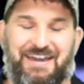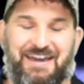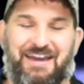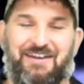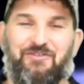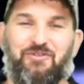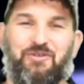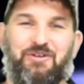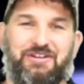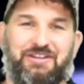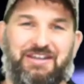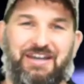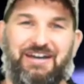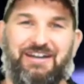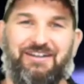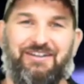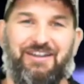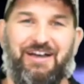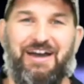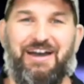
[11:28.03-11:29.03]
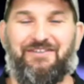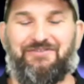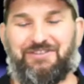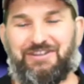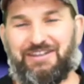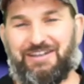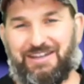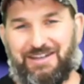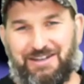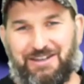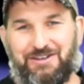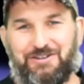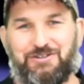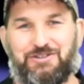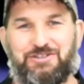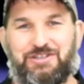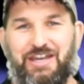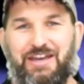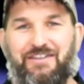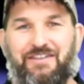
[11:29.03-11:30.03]
Everyone kind of laughed and, and
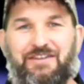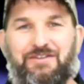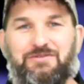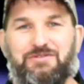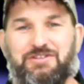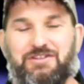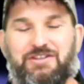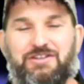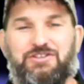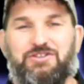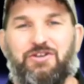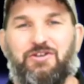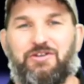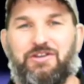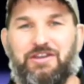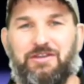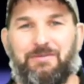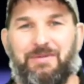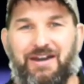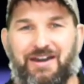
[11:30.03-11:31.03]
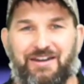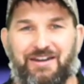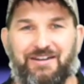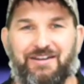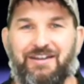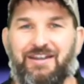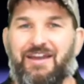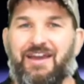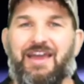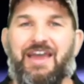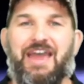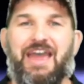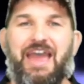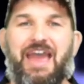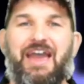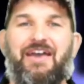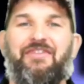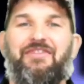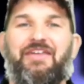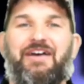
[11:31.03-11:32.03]
understand that it was in a joking manner.
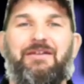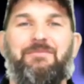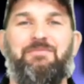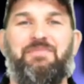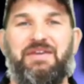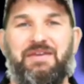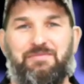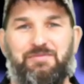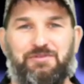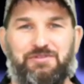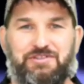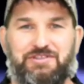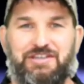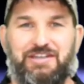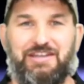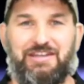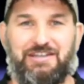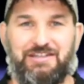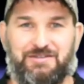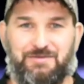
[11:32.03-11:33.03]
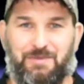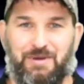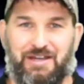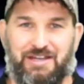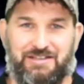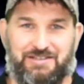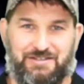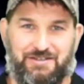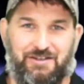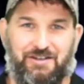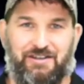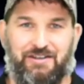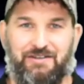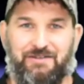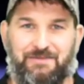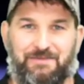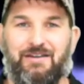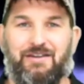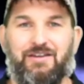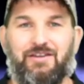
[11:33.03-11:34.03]
And then people see he's my son.
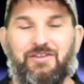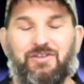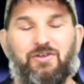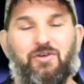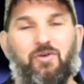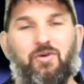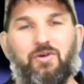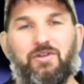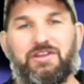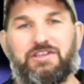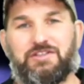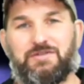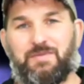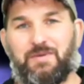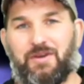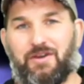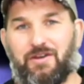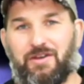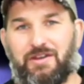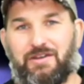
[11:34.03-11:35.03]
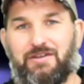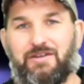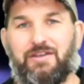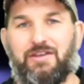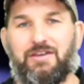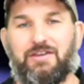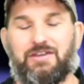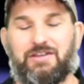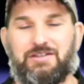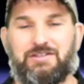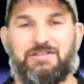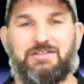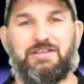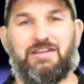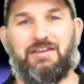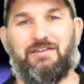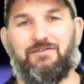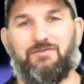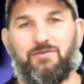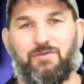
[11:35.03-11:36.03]
The Holy Spirit
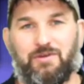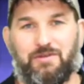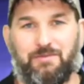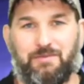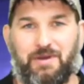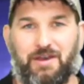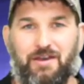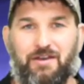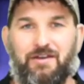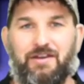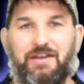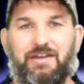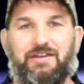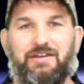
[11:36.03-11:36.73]
conceived with Mary,